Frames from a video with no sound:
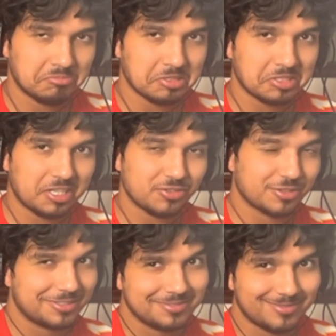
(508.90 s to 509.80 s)
It's
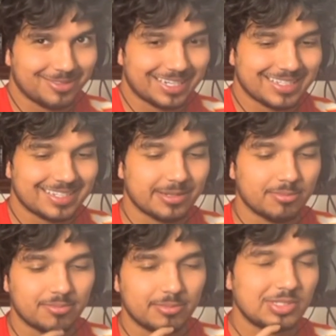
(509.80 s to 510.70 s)
Kendrick. What can I say?
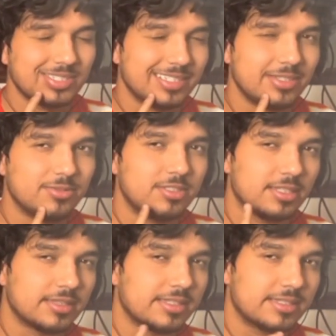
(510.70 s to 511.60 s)
We also did use
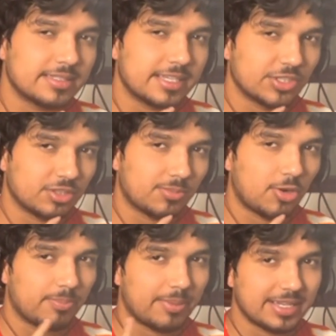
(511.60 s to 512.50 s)
the This Is Kendrick
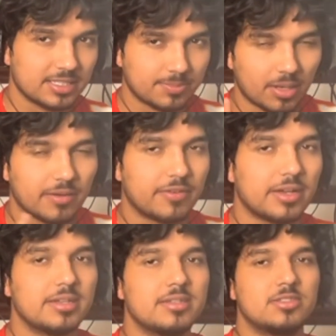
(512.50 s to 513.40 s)
Lamar by
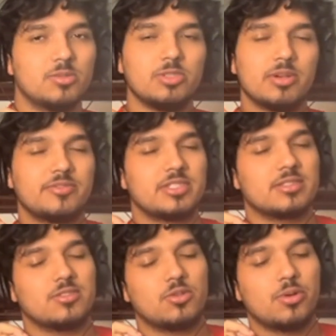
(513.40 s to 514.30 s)
Spotify, so we do have
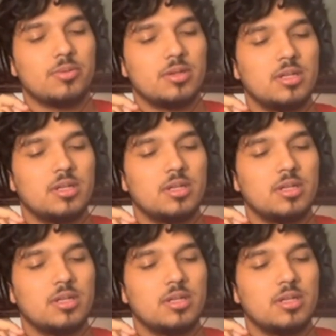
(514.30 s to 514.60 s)
6 in total.